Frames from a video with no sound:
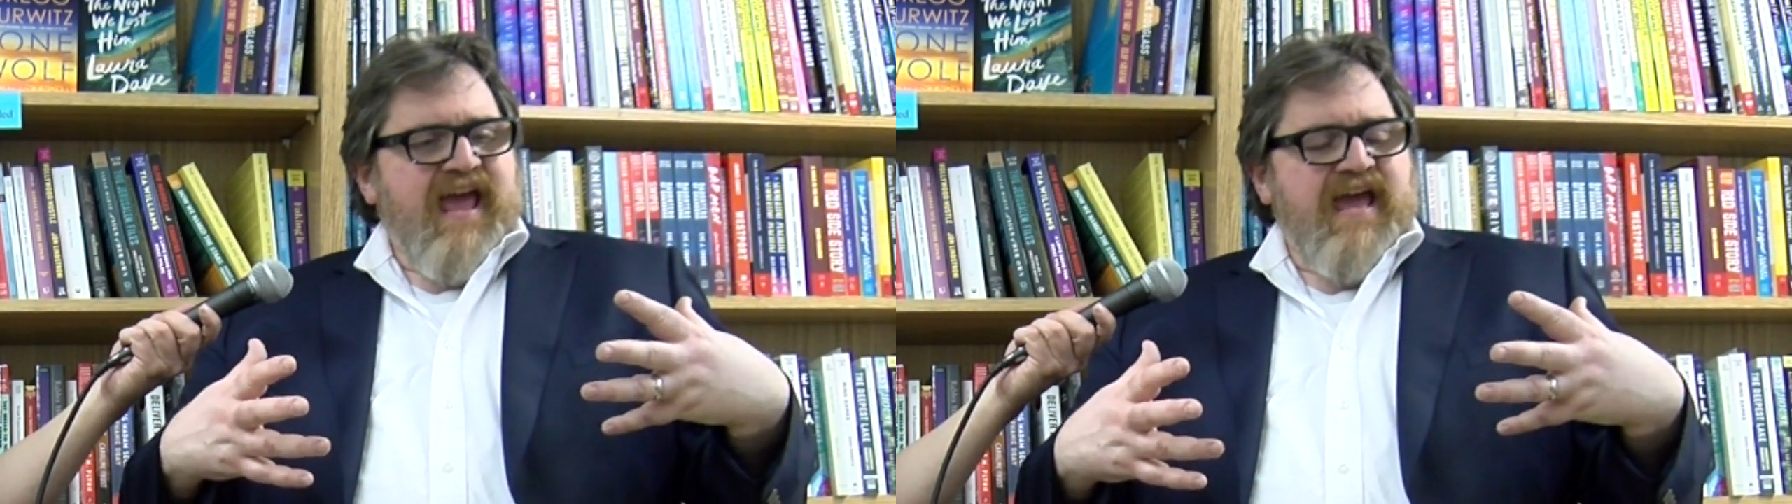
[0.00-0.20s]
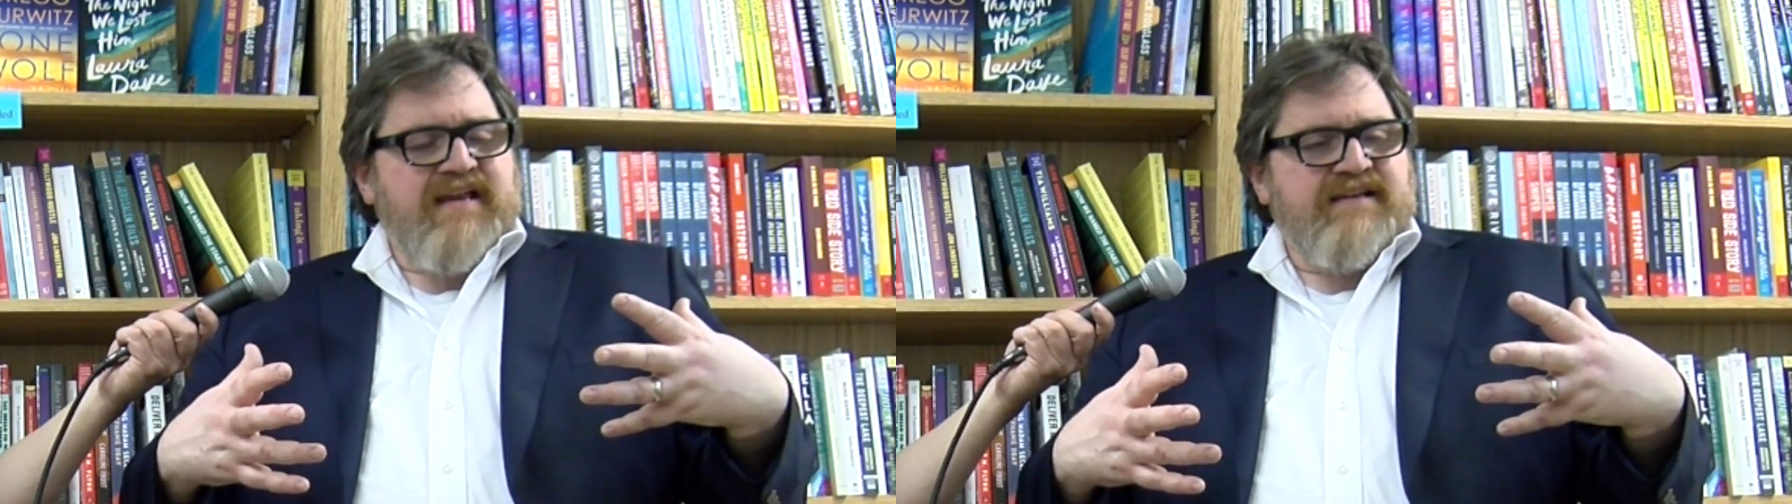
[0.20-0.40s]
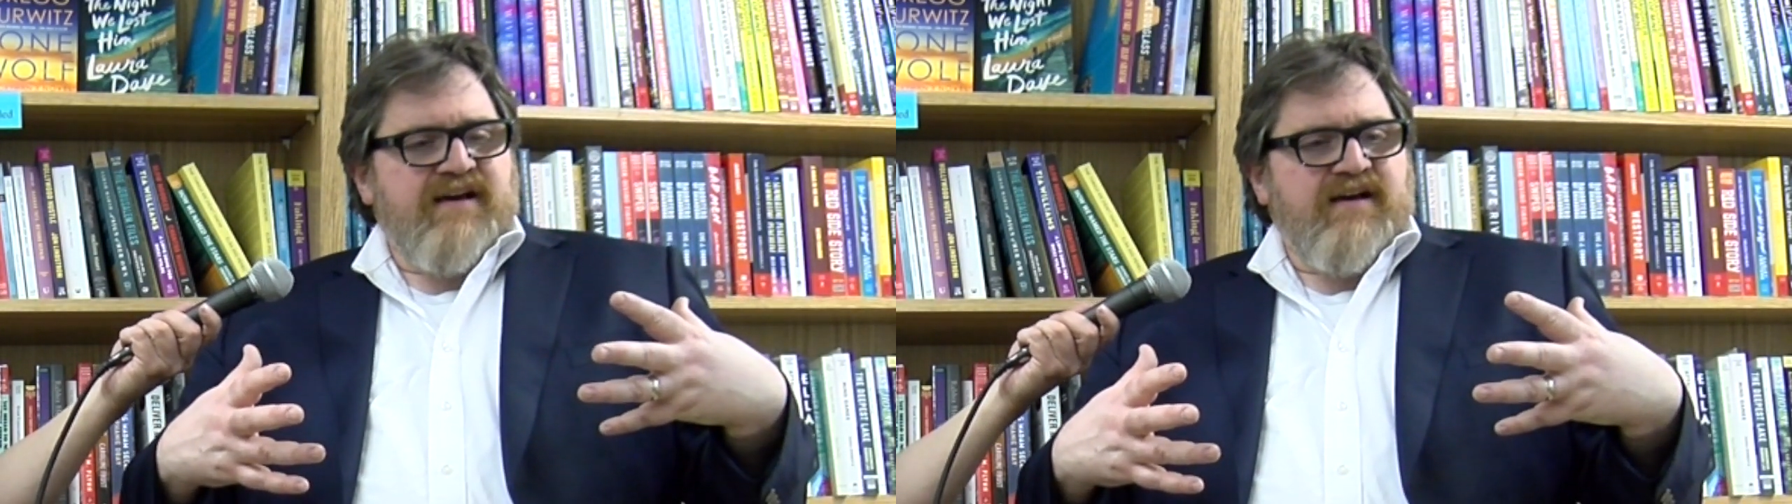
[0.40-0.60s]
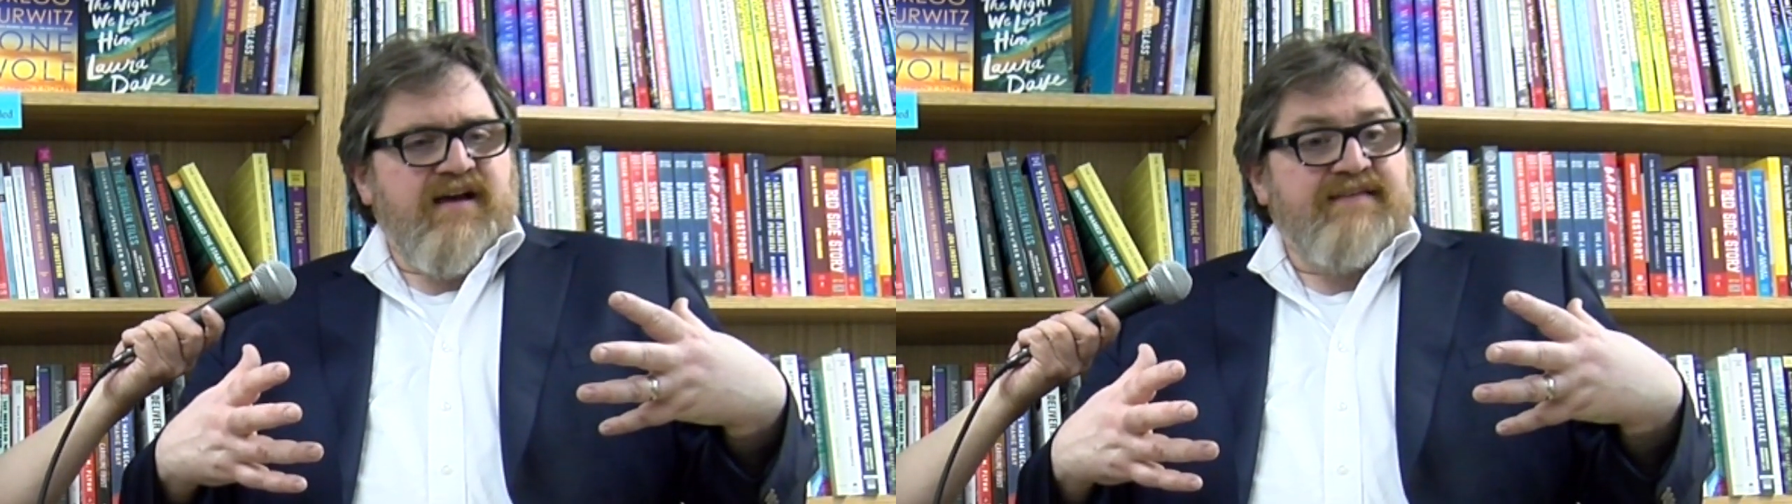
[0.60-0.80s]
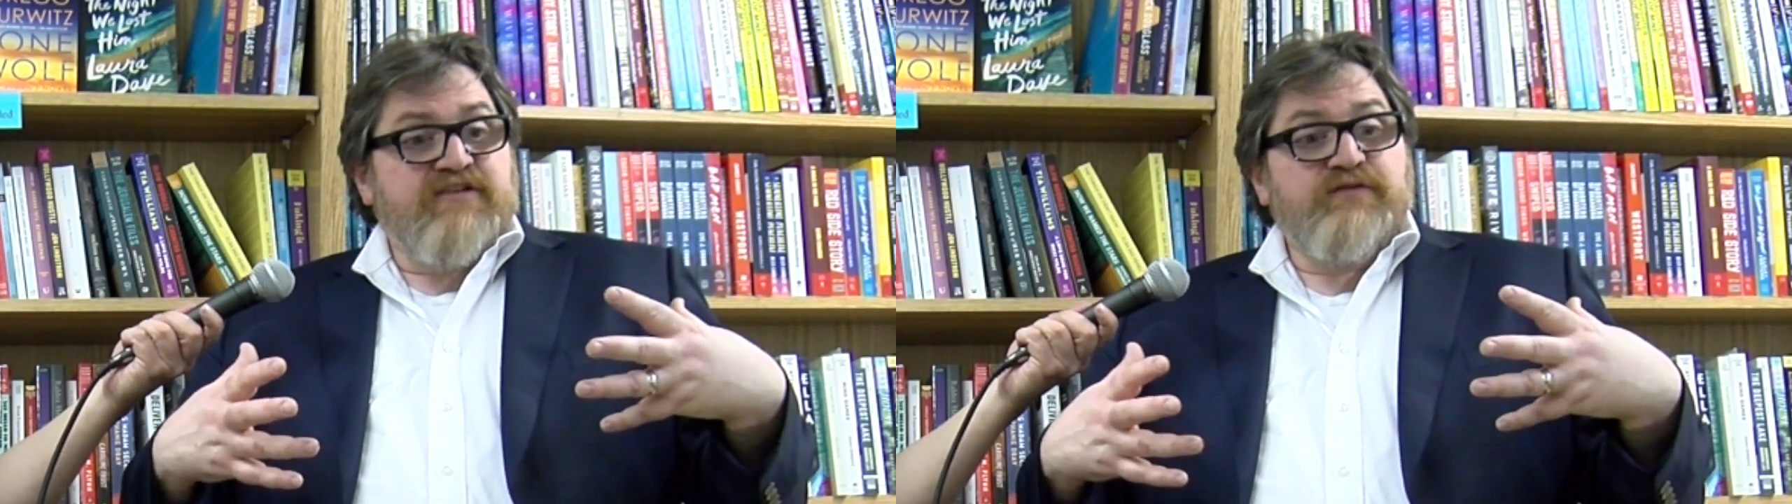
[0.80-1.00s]
And
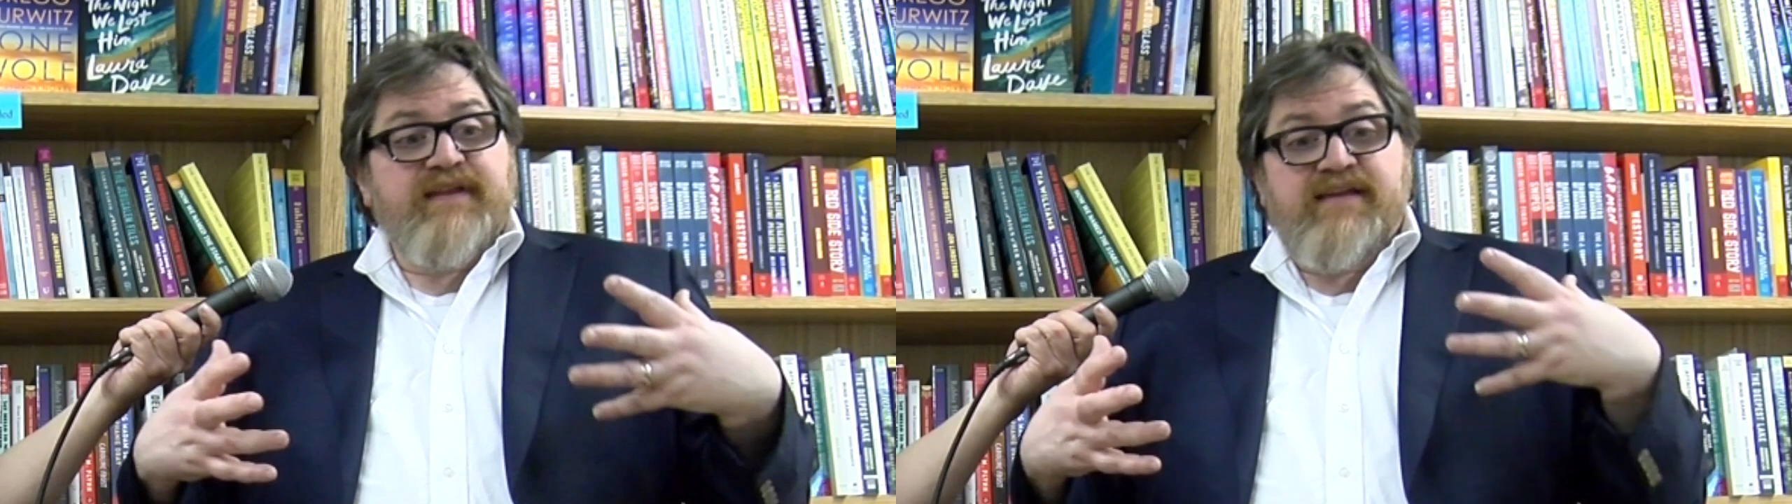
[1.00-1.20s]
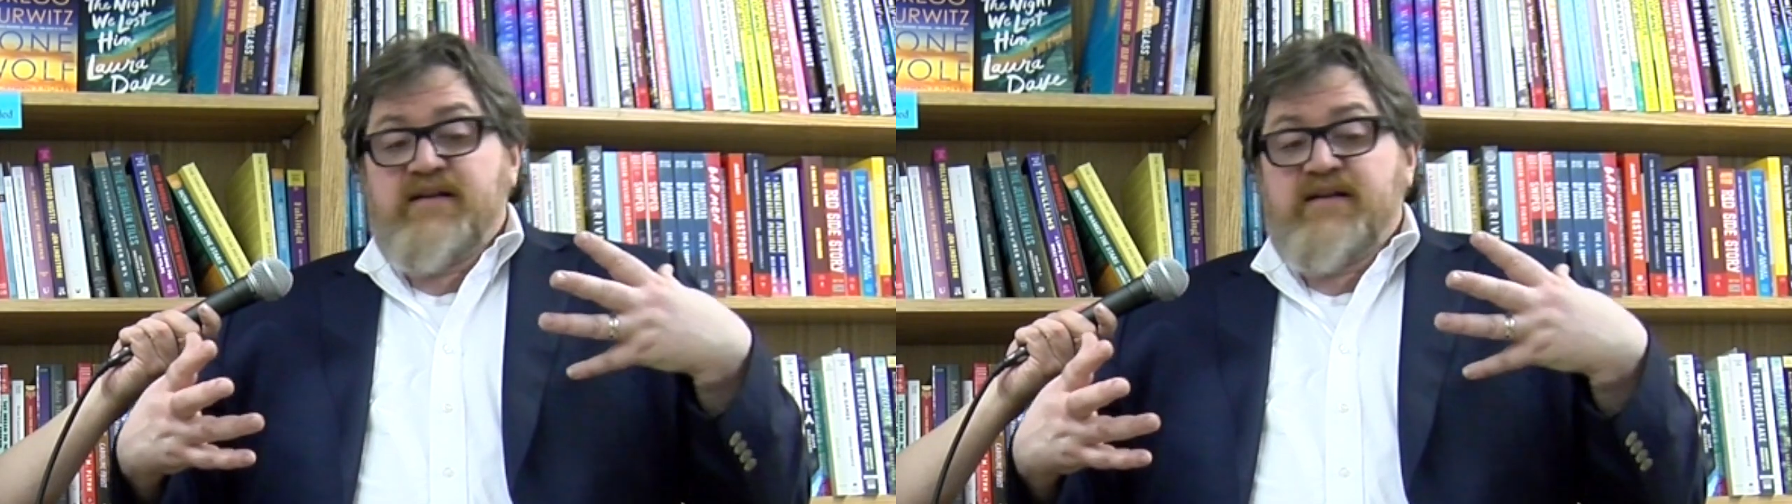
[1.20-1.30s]
that's what they